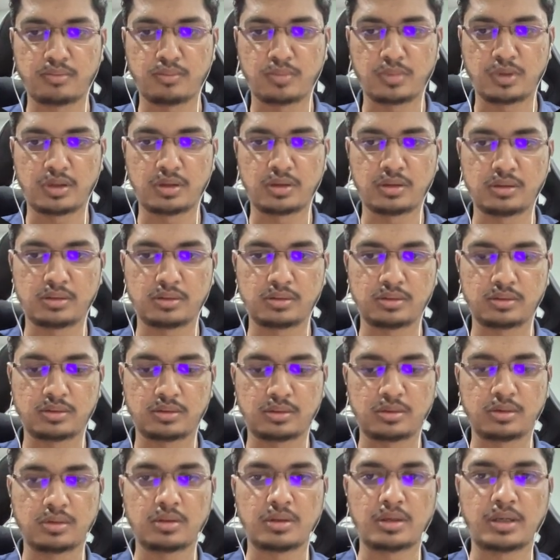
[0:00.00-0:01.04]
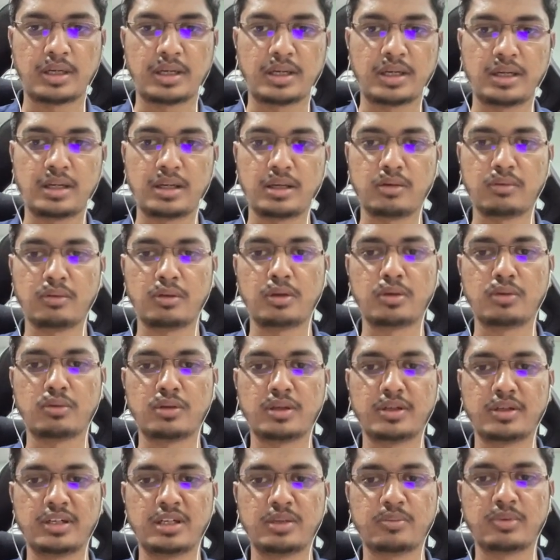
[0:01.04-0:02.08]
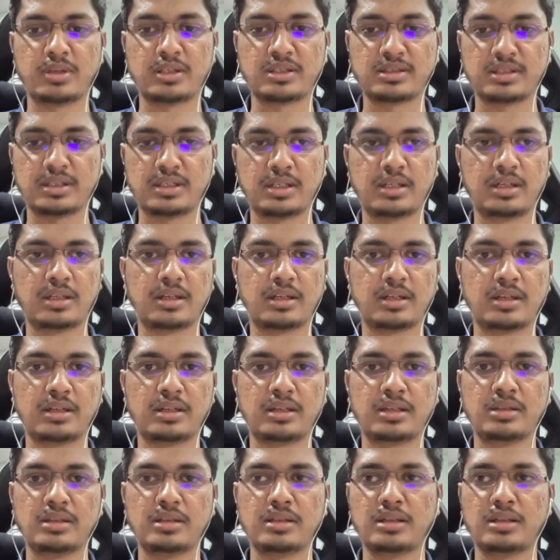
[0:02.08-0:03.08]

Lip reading: min height equal to 100%, and then